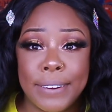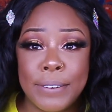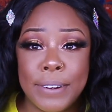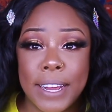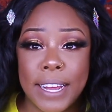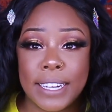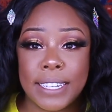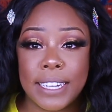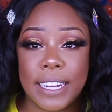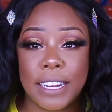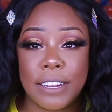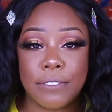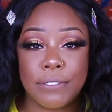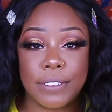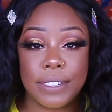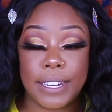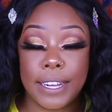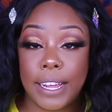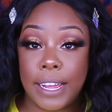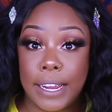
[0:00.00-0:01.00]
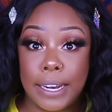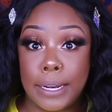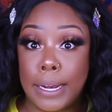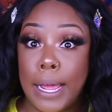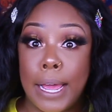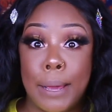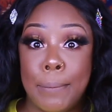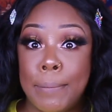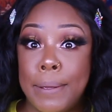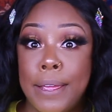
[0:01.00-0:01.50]
Who got time for that?
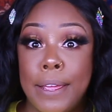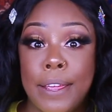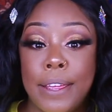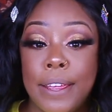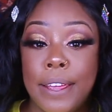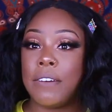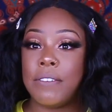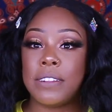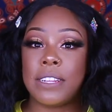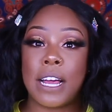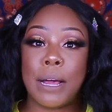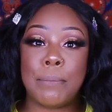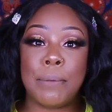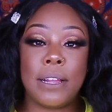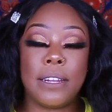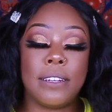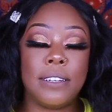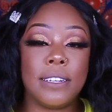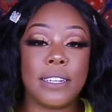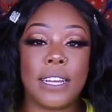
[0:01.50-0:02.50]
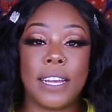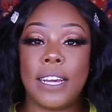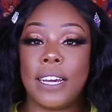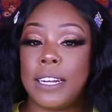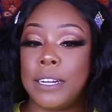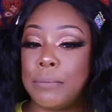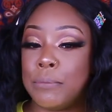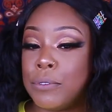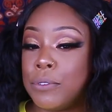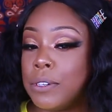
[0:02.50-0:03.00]
Not me. Every time I look
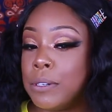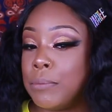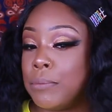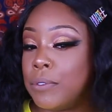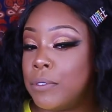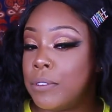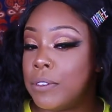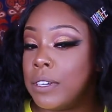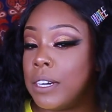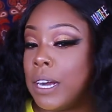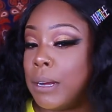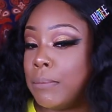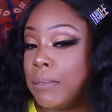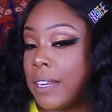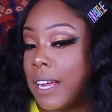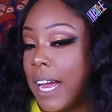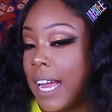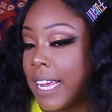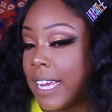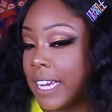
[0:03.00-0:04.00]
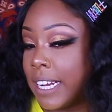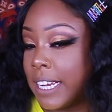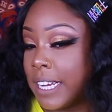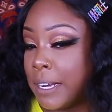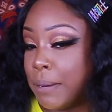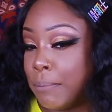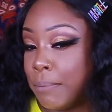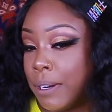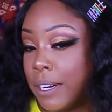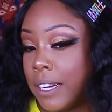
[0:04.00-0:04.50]
at it more and more, I'm liking
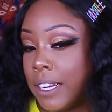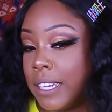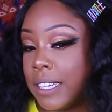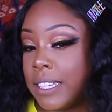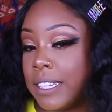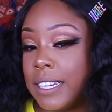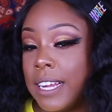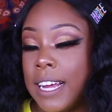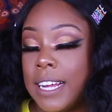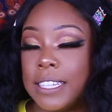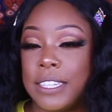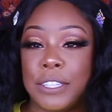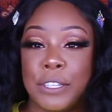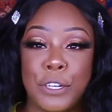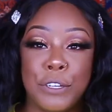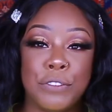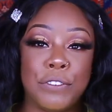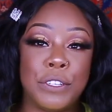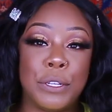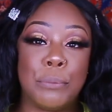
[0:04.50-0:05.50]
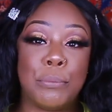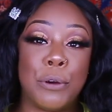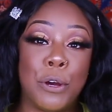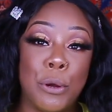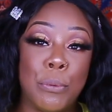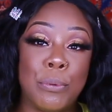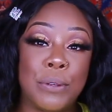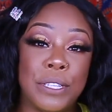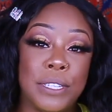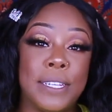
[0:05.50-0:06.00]
it, but it's not serving the
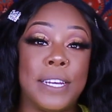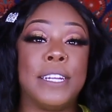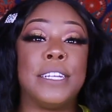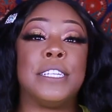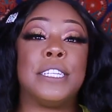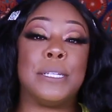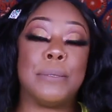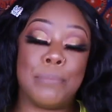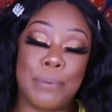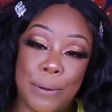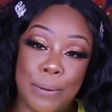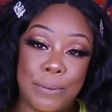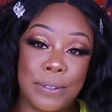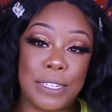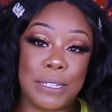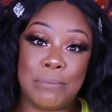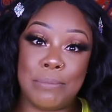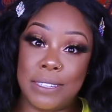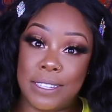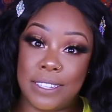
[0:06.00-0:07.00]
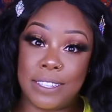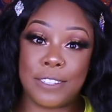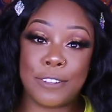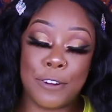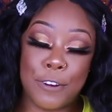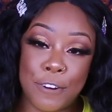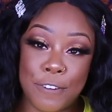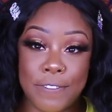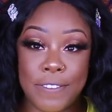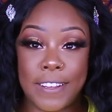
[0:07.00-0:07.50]
purpose that it's supposed to be
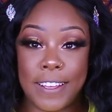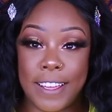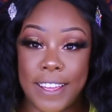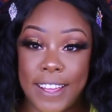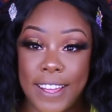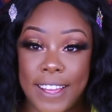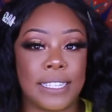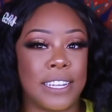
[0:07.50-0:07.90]
serving.